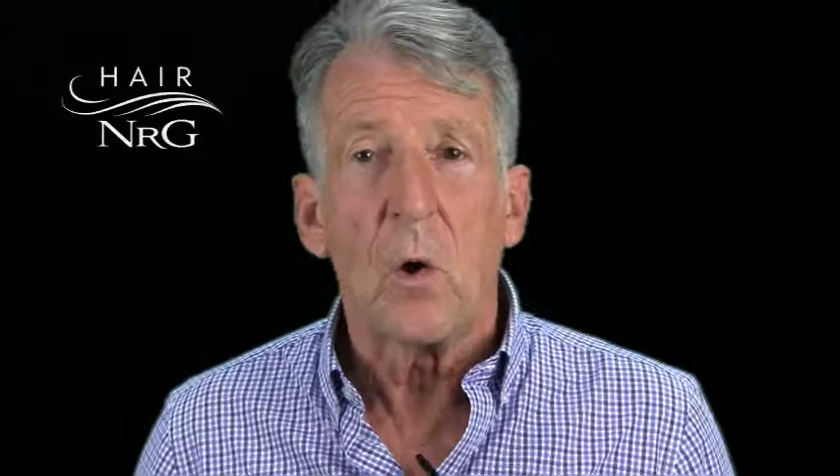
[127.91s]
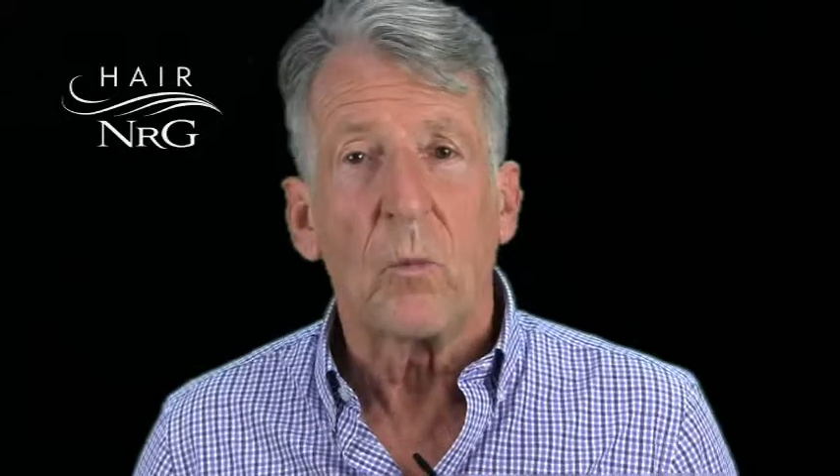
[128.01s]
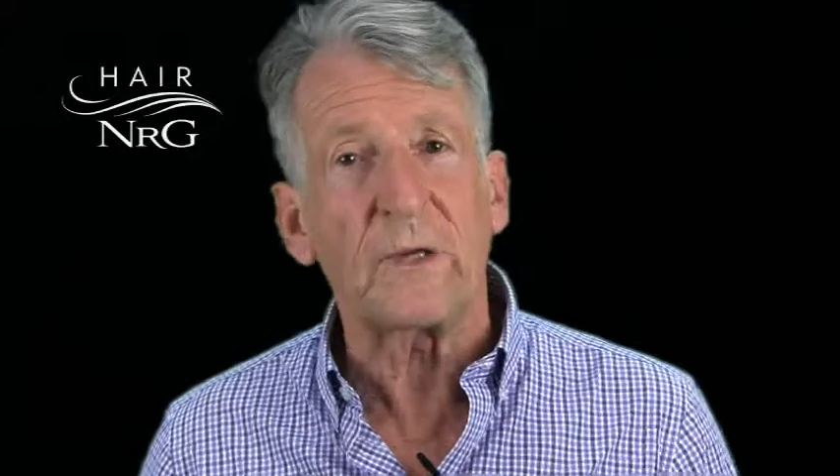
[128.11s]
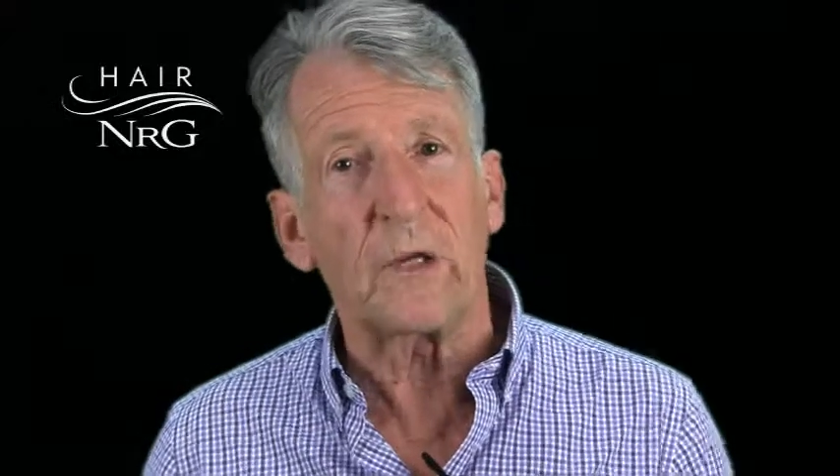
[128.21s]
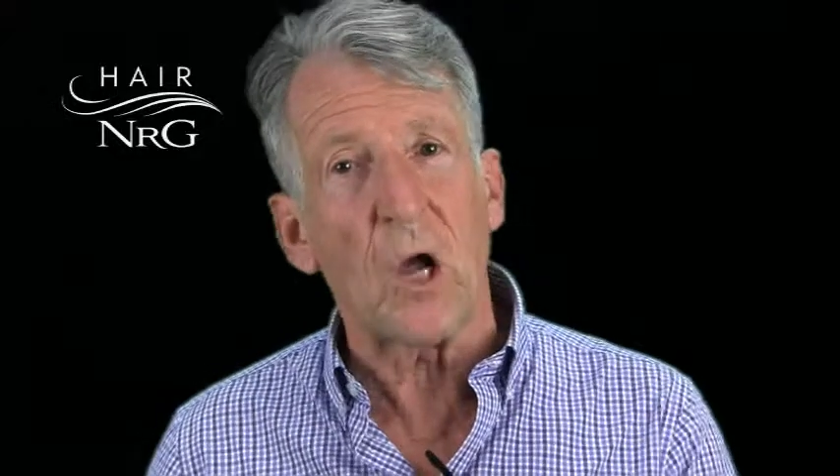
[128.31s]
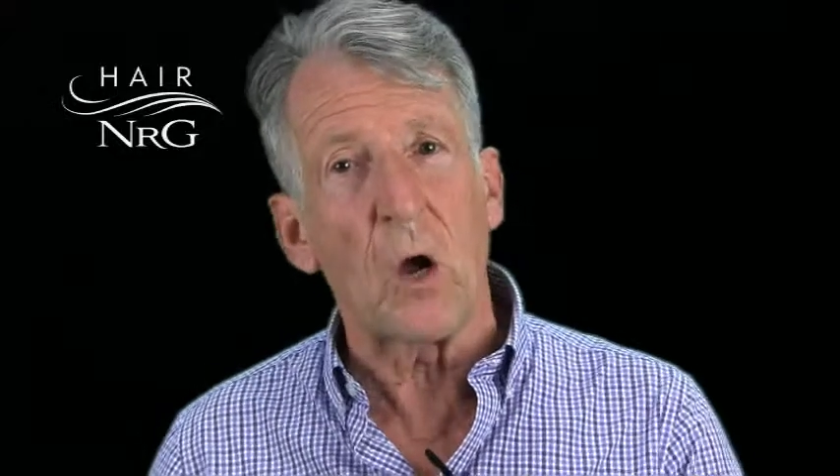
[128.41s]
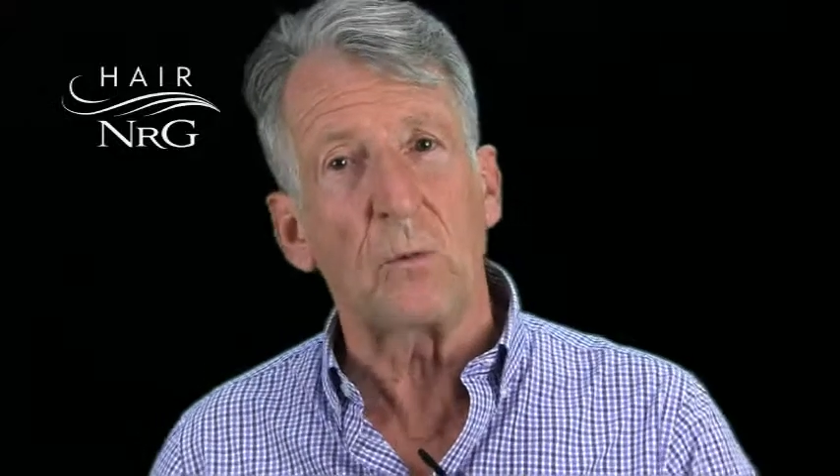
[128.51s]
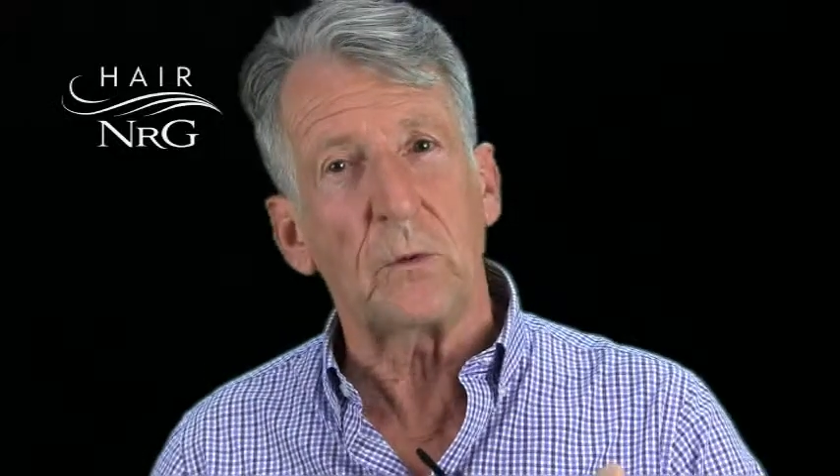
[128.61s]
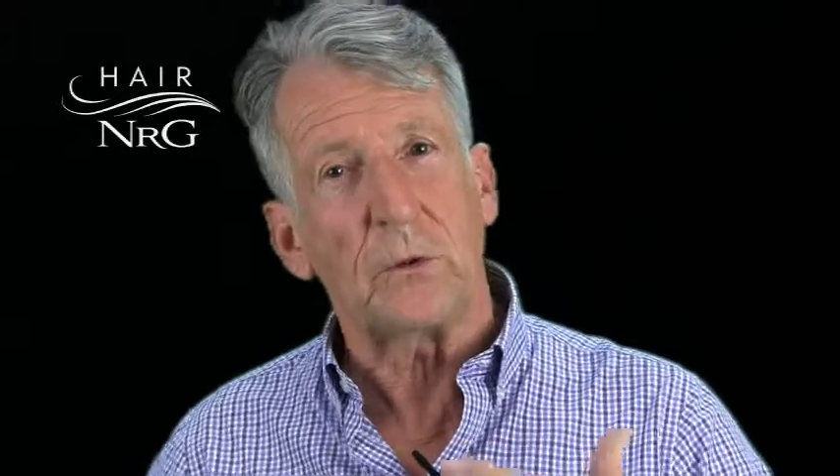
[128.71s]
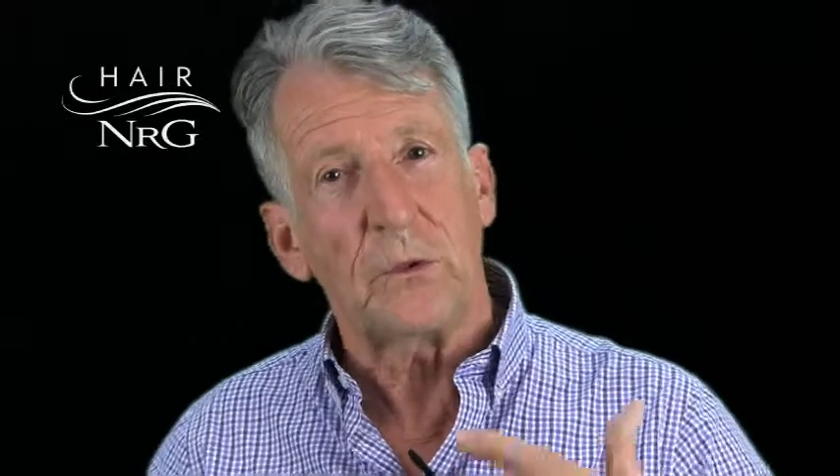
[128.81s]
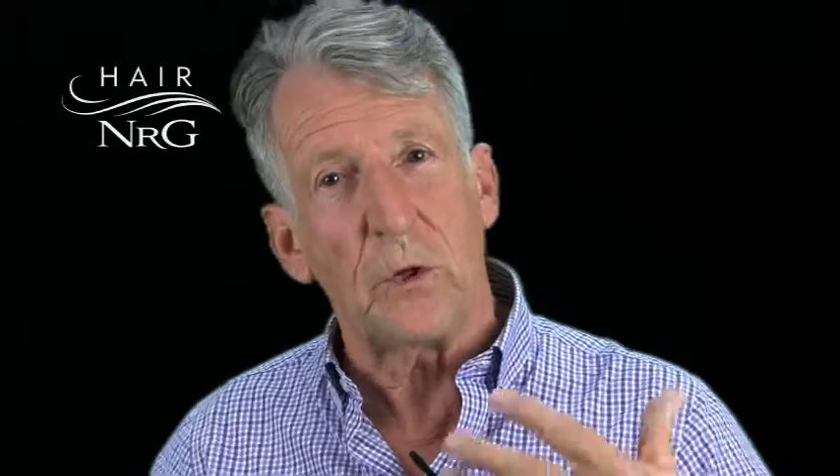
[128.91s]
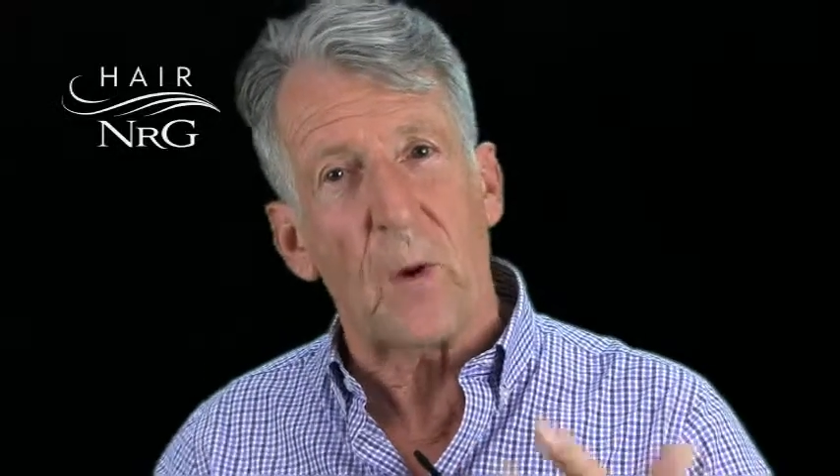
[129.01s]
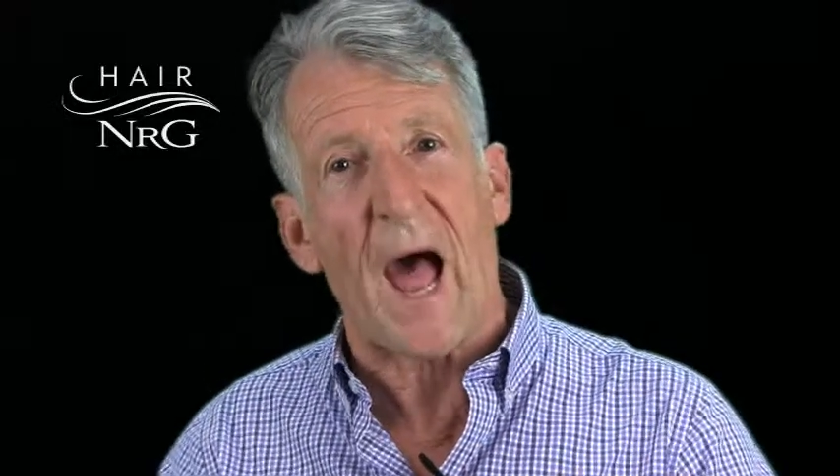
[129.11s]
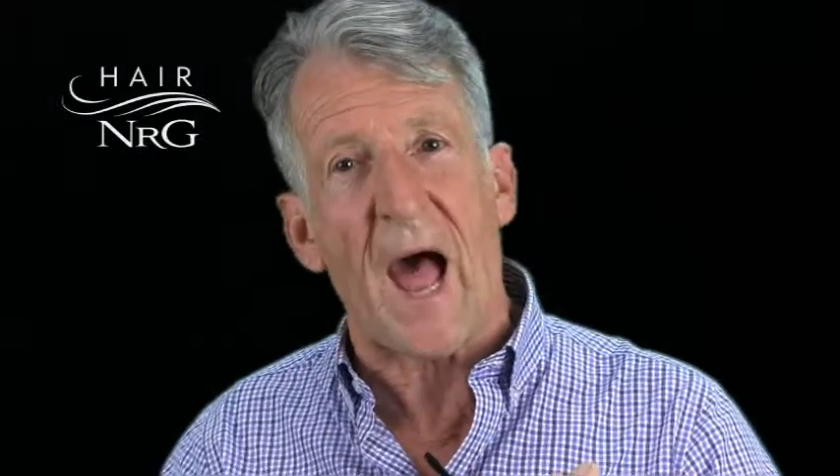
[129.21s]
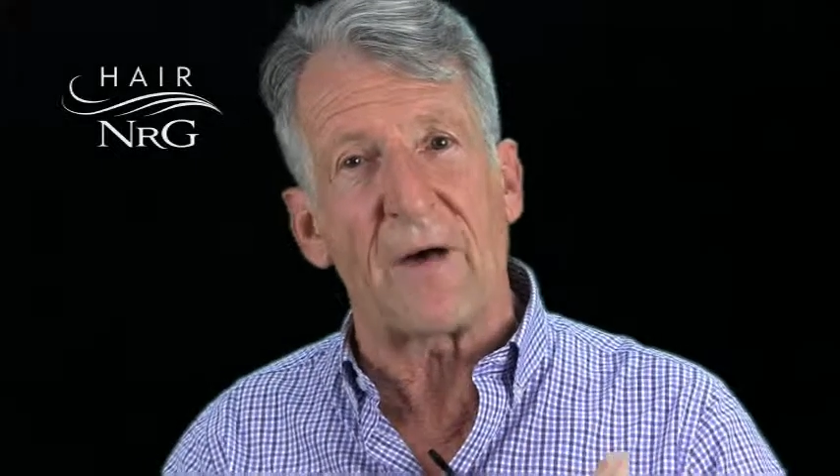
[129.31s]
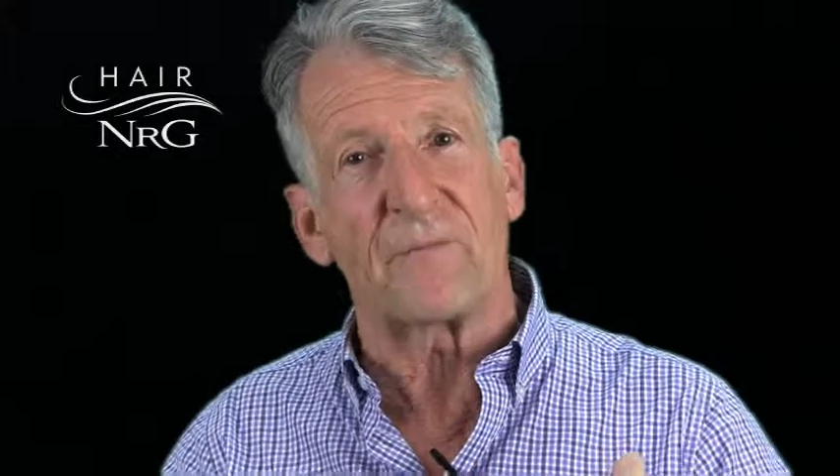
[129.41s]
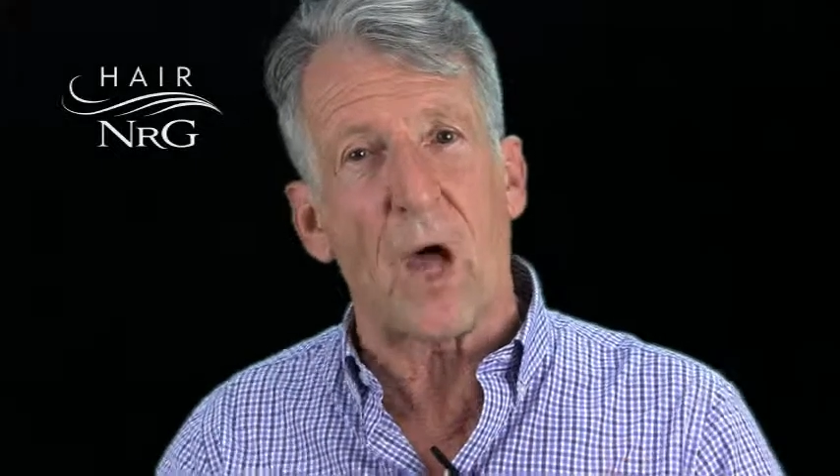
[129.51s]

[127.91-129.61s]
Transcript: Well, you know, you have